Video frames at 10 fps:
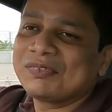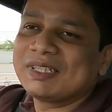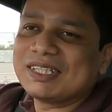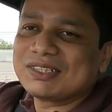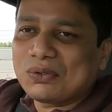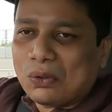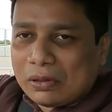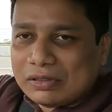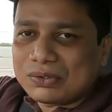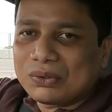is
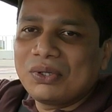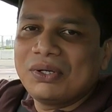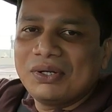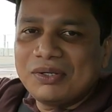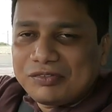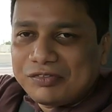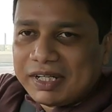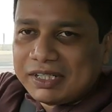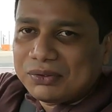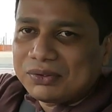also
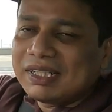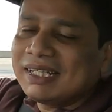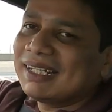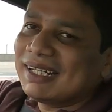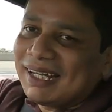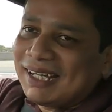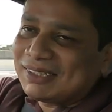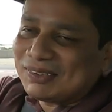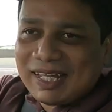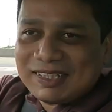very good.
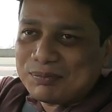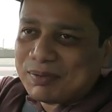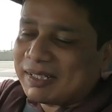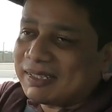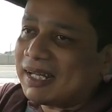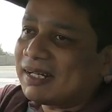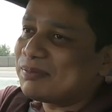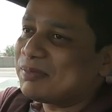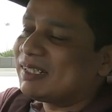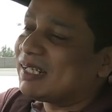So that's the practicality
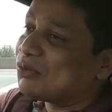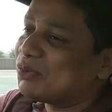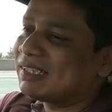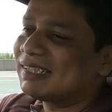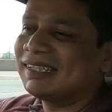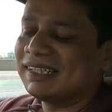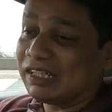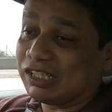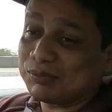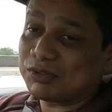bit done with.
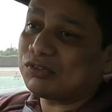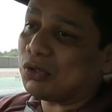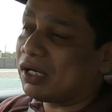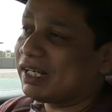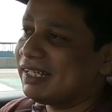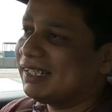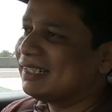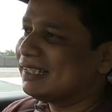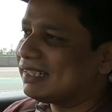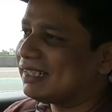In terms of quality,
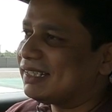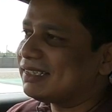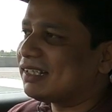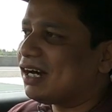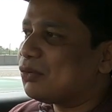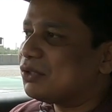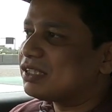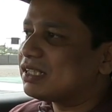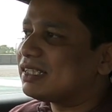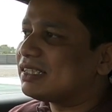it is a car which
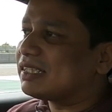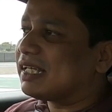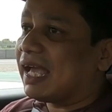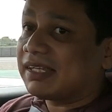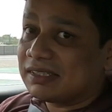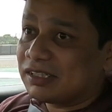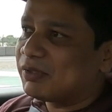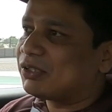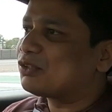is excellent, because